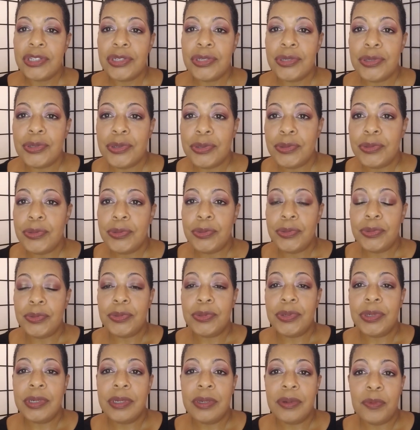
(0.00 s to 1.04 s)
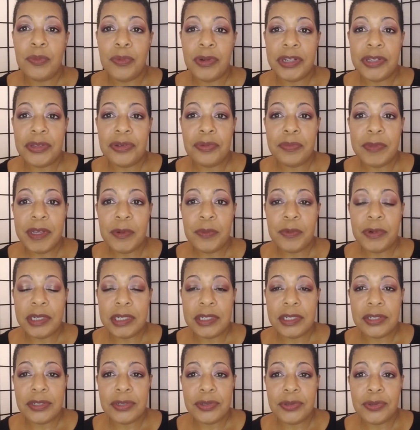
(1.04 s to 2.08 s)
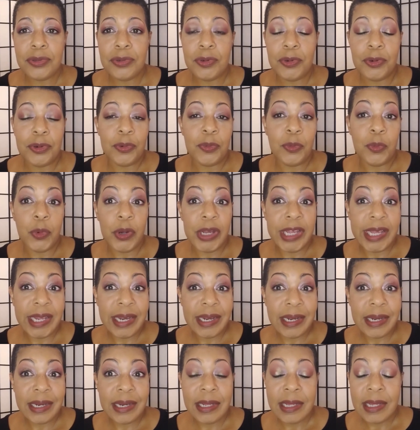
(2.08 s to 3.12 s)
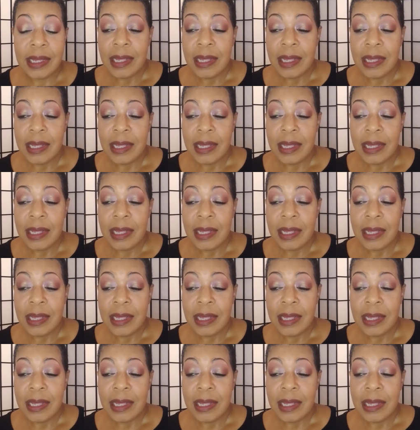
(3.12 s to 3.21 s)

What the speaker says: to what you may want to do or when,